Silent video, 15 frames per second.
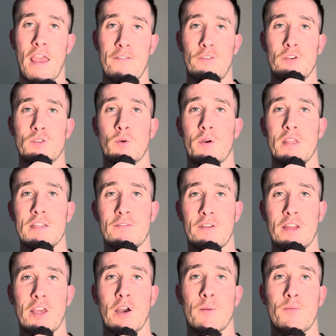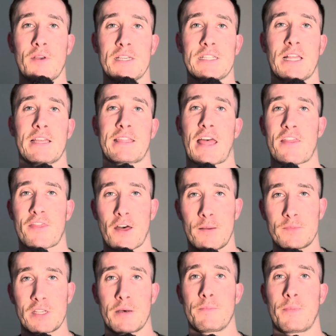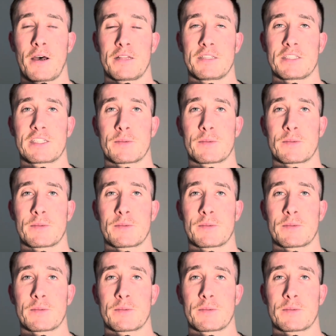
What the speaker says: If you enjoyed this video, please click that thumbs up button,